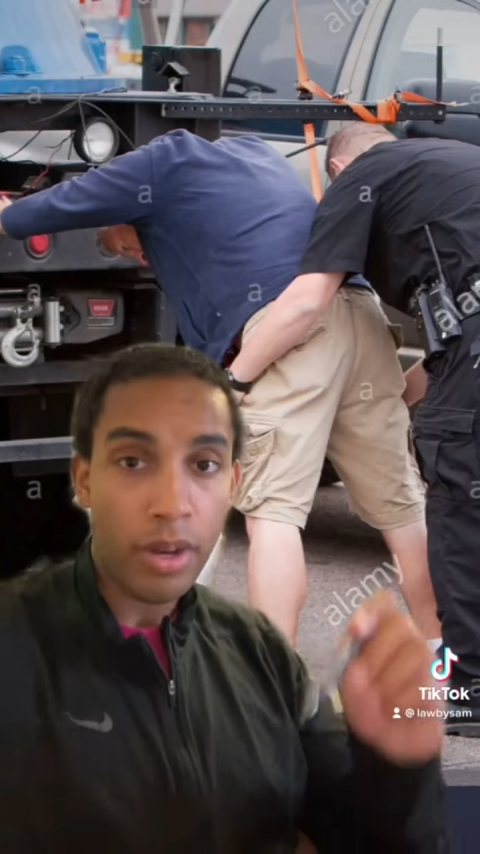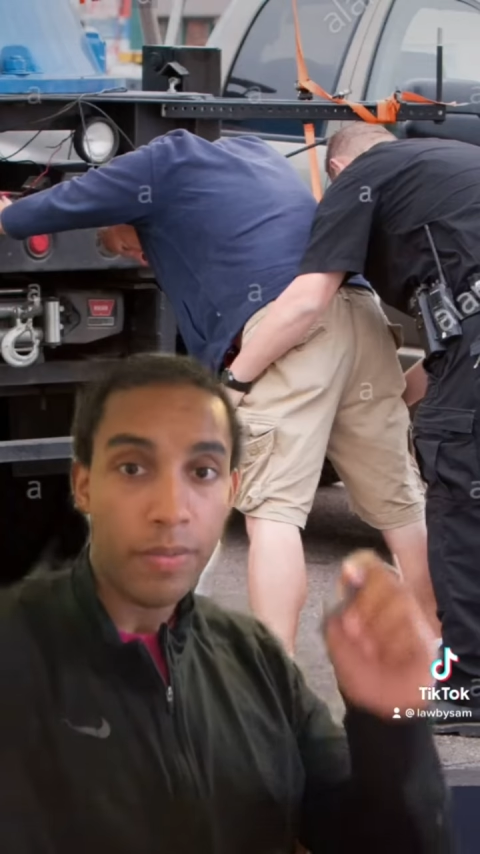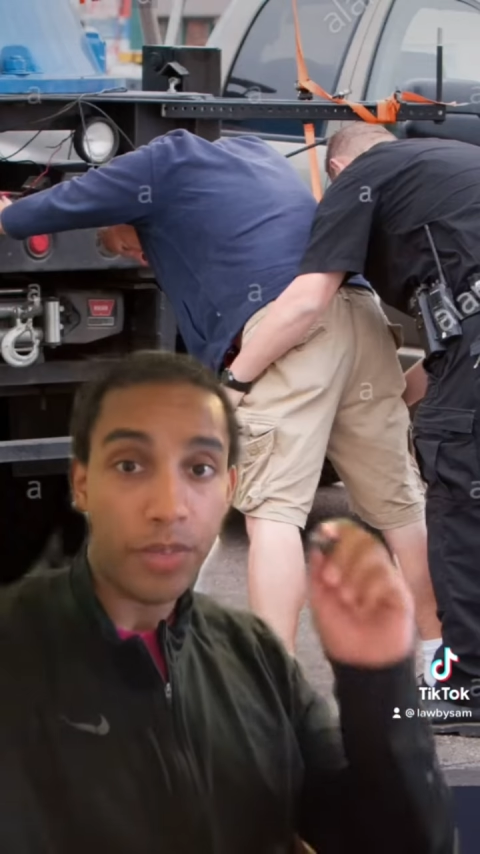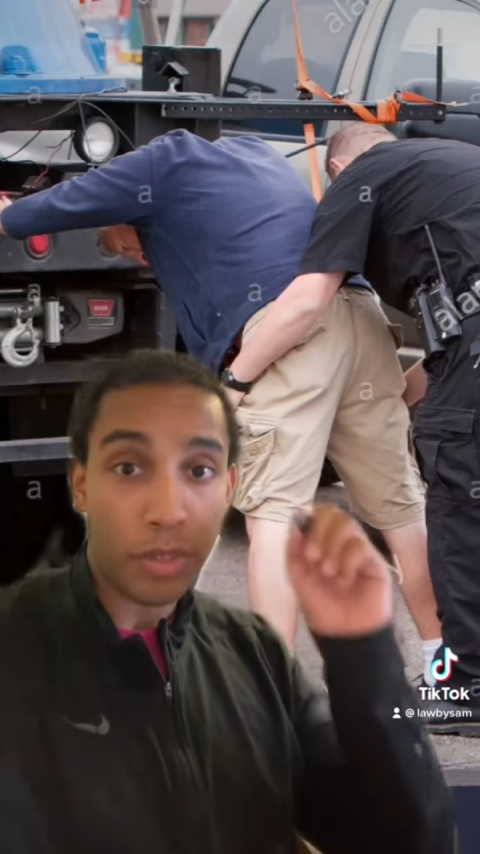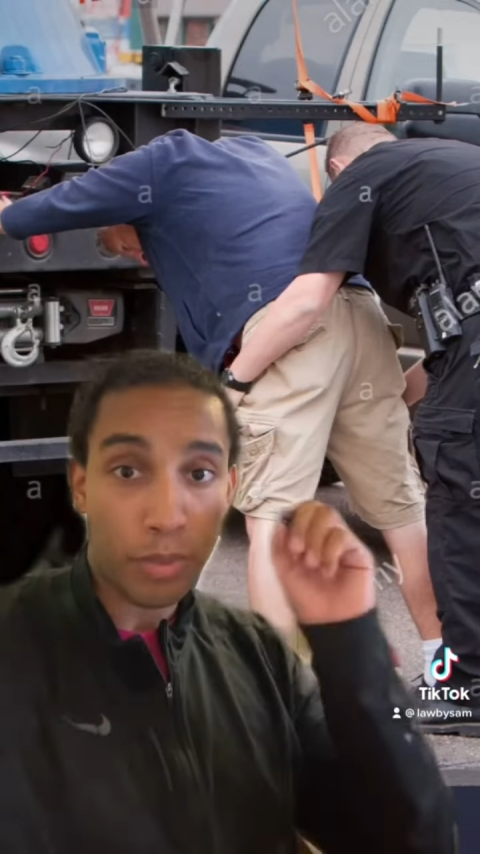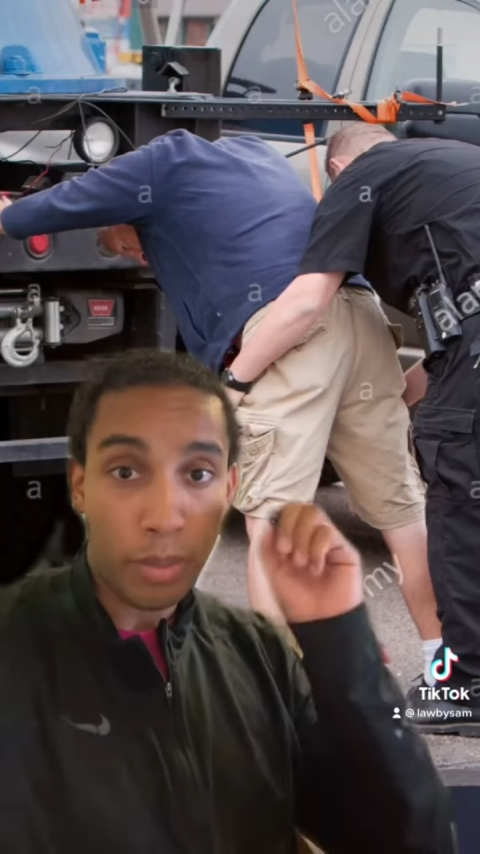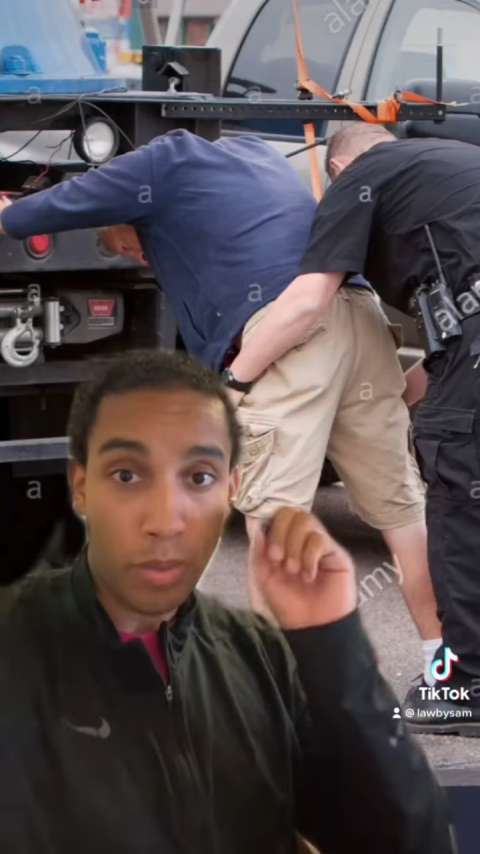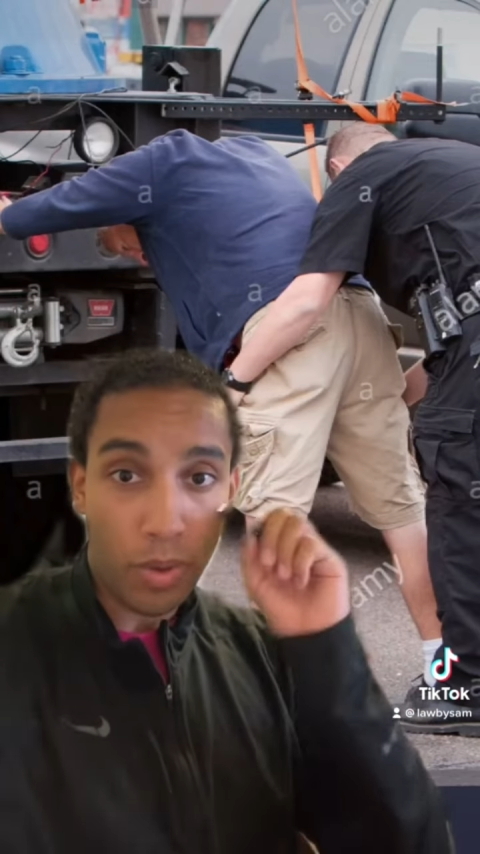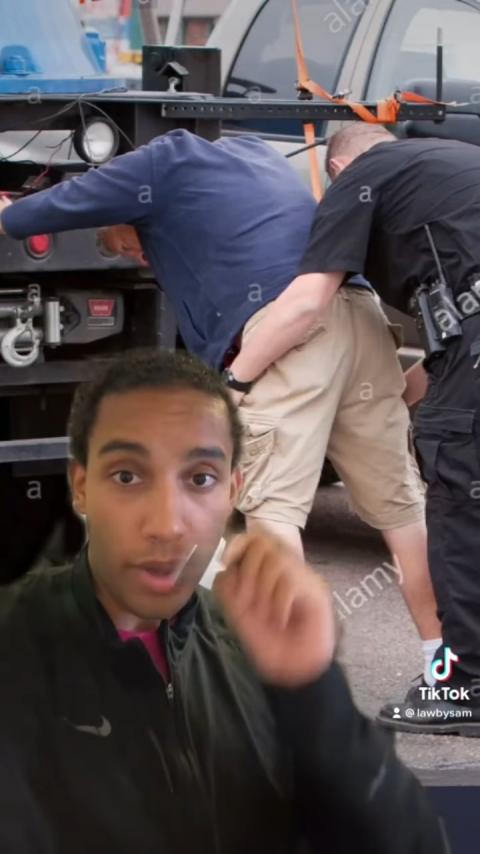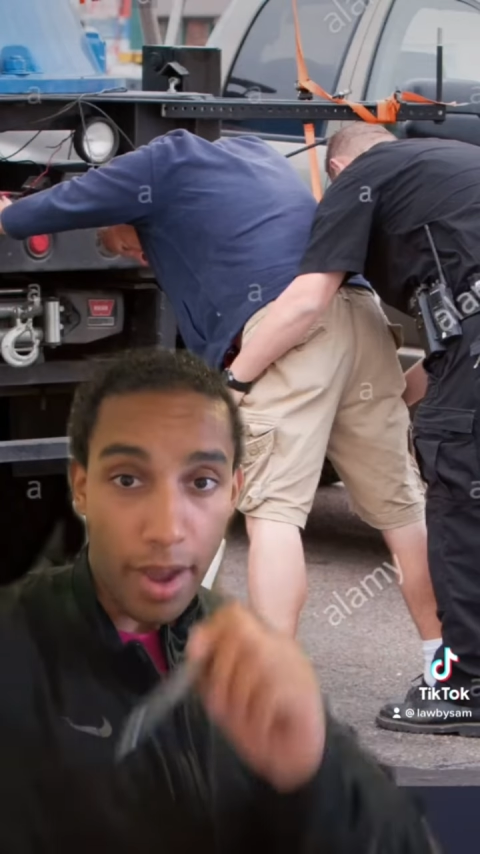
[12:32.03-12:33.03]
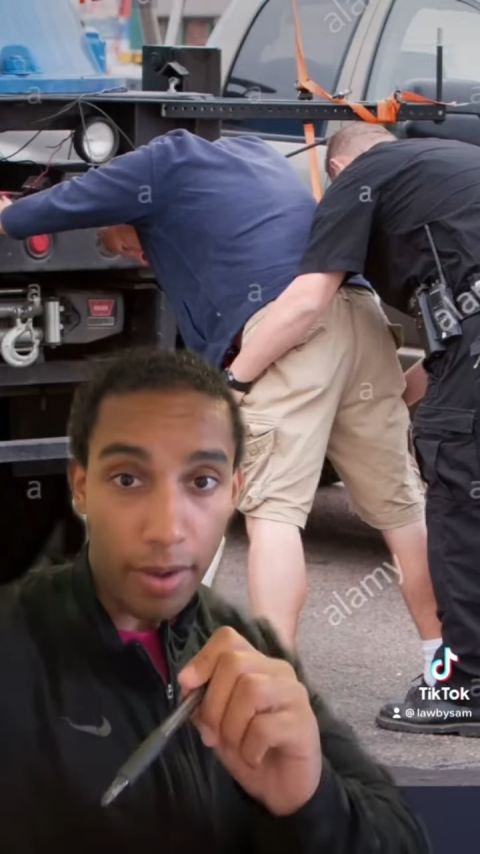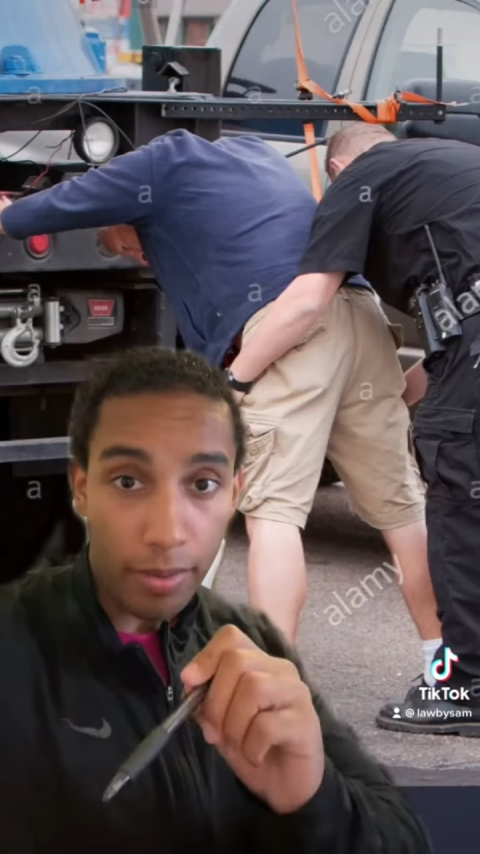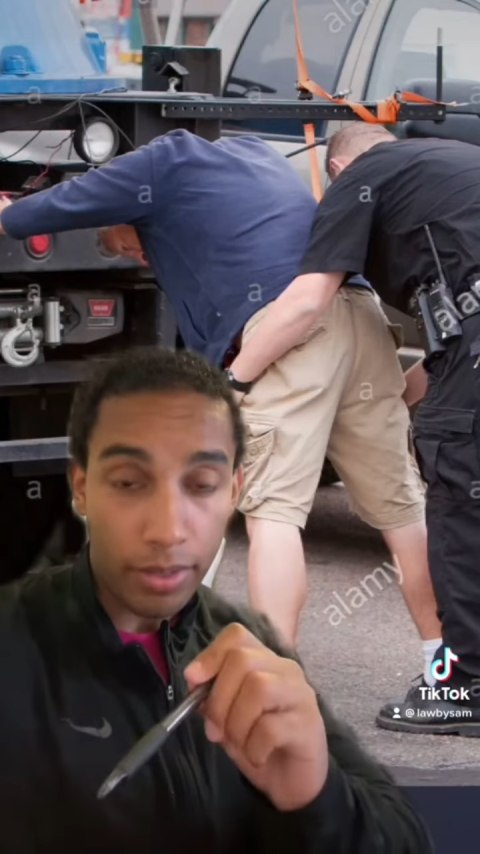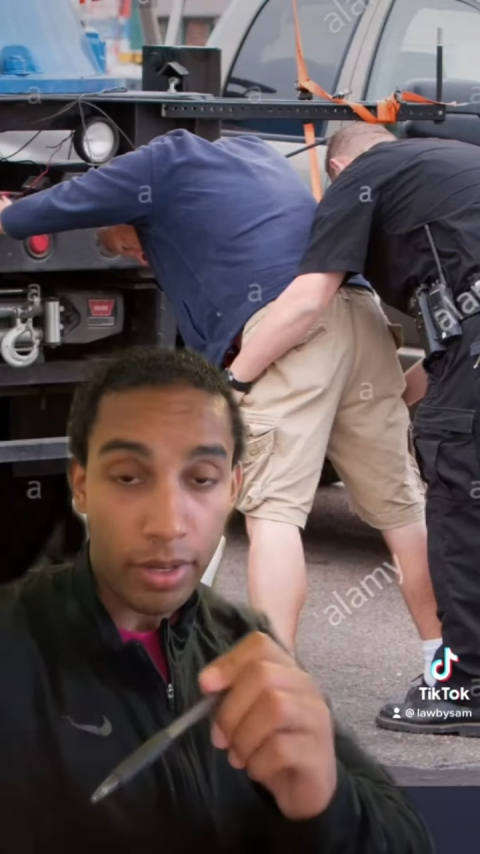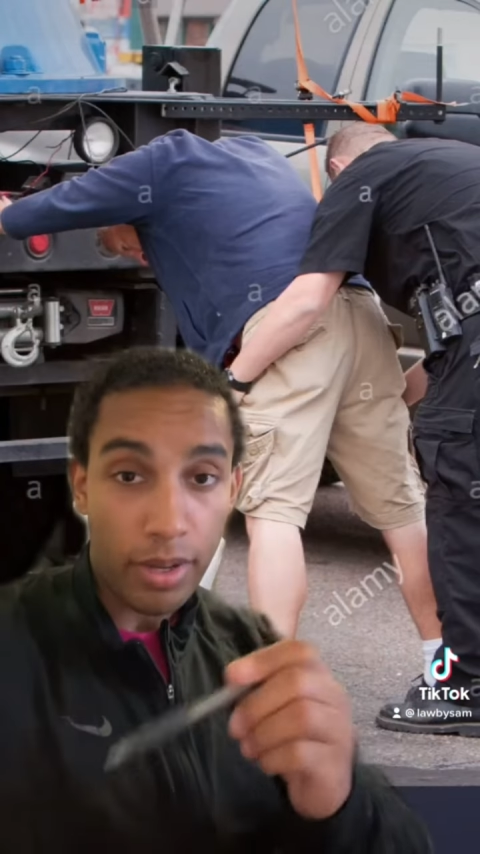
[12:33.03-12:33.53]
the Supreme Court
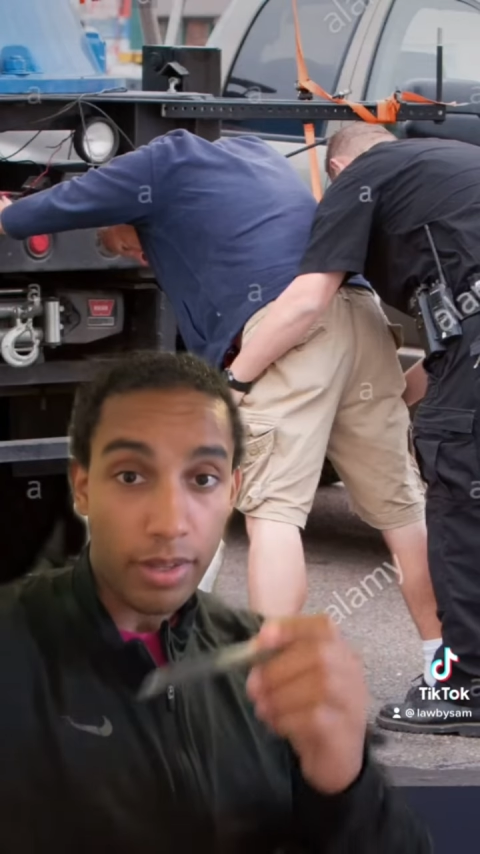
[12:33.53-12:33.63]
held